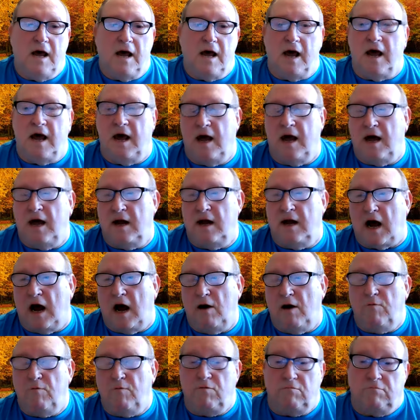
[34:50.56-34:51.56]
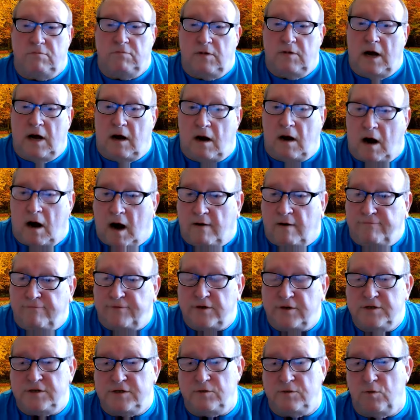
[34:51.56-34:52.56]
And I
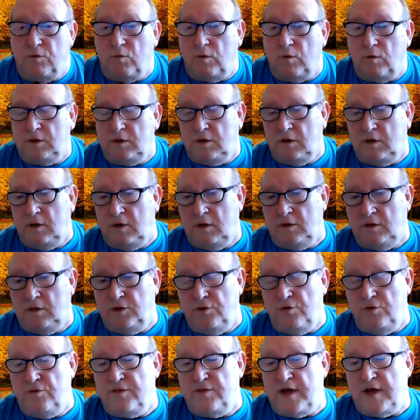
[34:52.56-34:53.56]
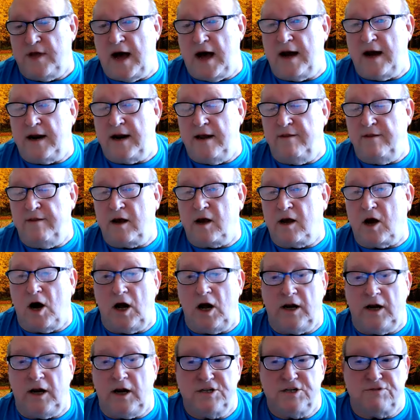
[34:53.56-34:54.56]
offered to do that in the
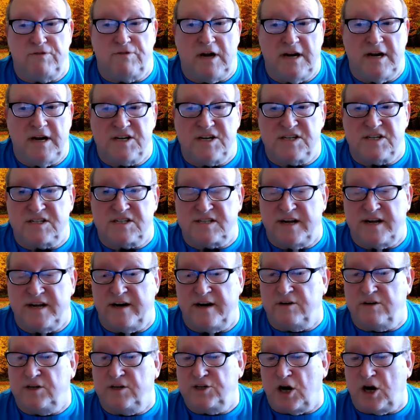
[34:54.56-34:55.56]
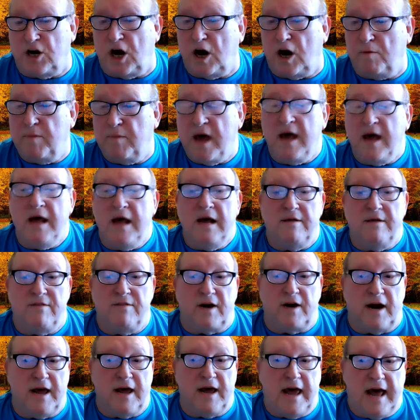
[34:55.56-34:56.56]
College Religious Center job that
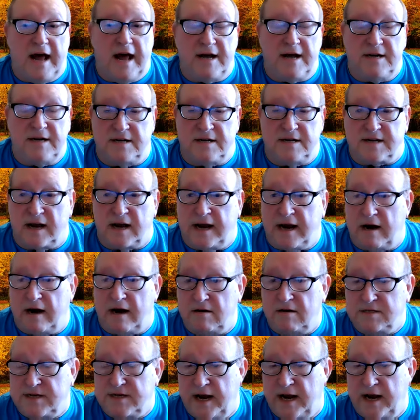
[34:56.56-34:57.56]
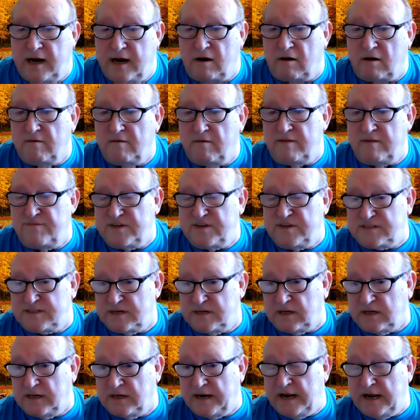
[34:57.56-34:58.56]
I had as a caretaker of the
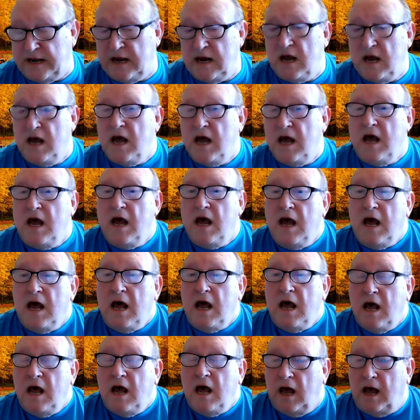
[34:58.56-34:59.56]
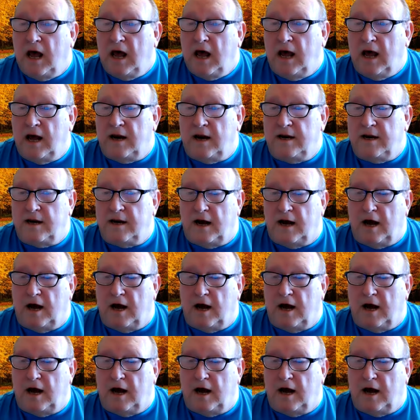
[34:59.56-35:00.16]
facility. And